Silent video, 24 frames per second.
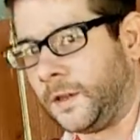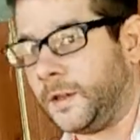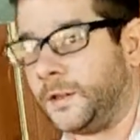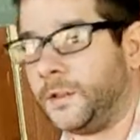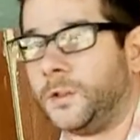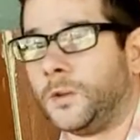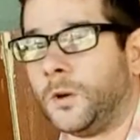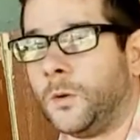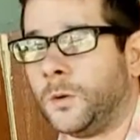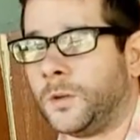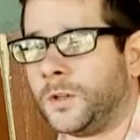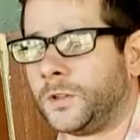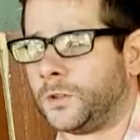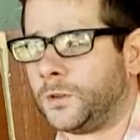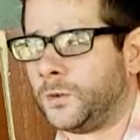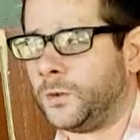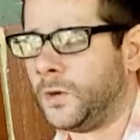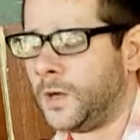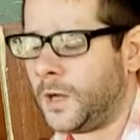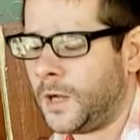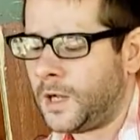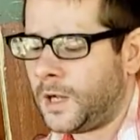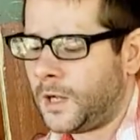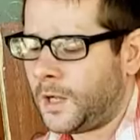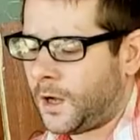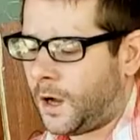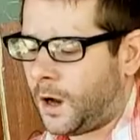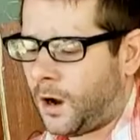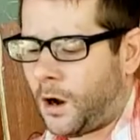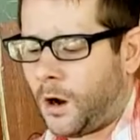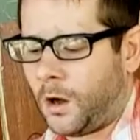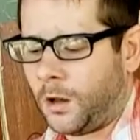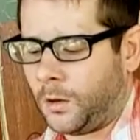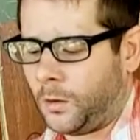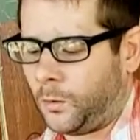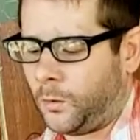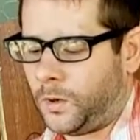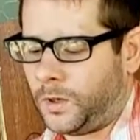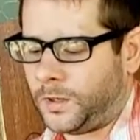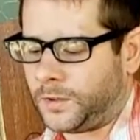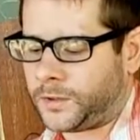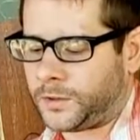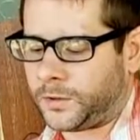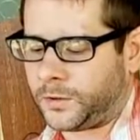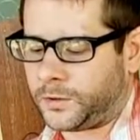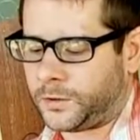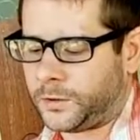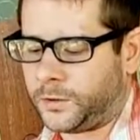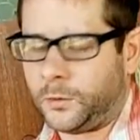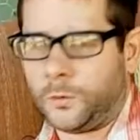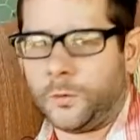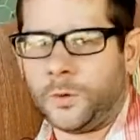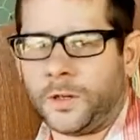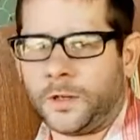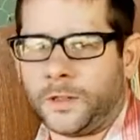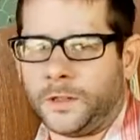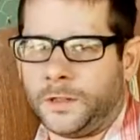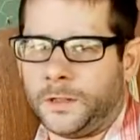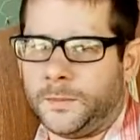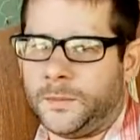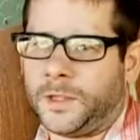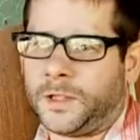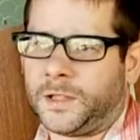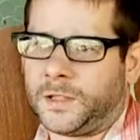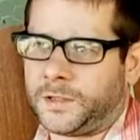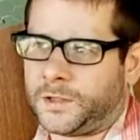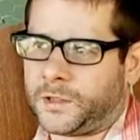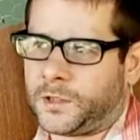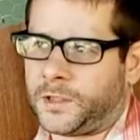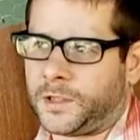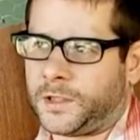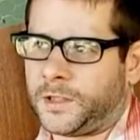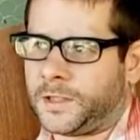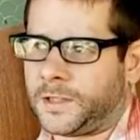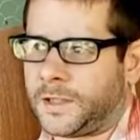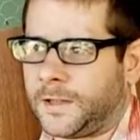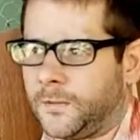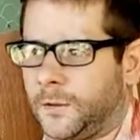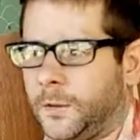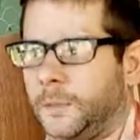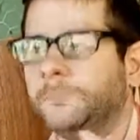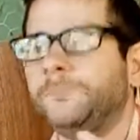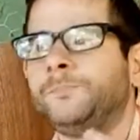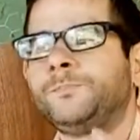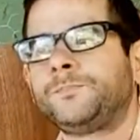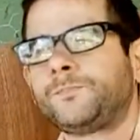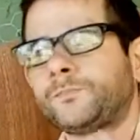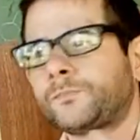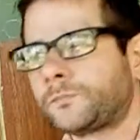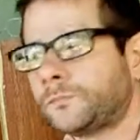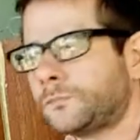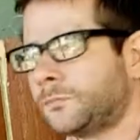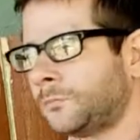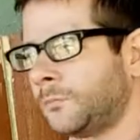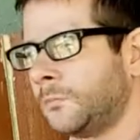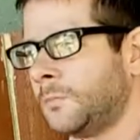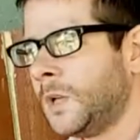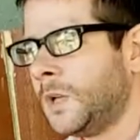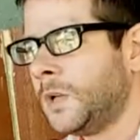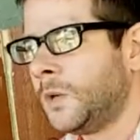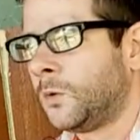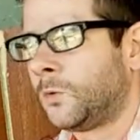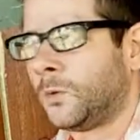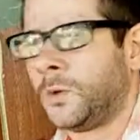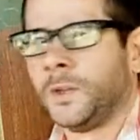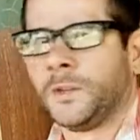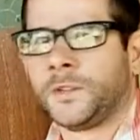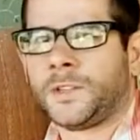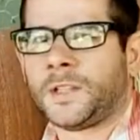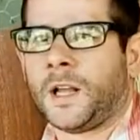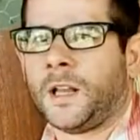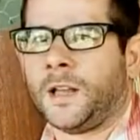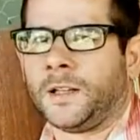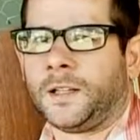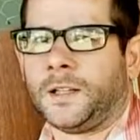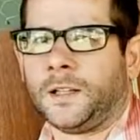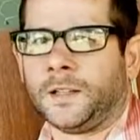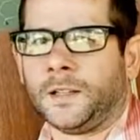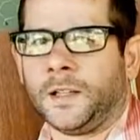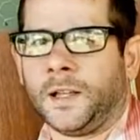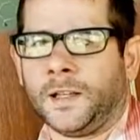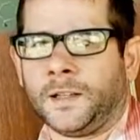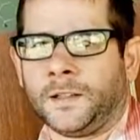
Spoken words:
And you don't want to do all at once or too quickly, because chickens have a real delicate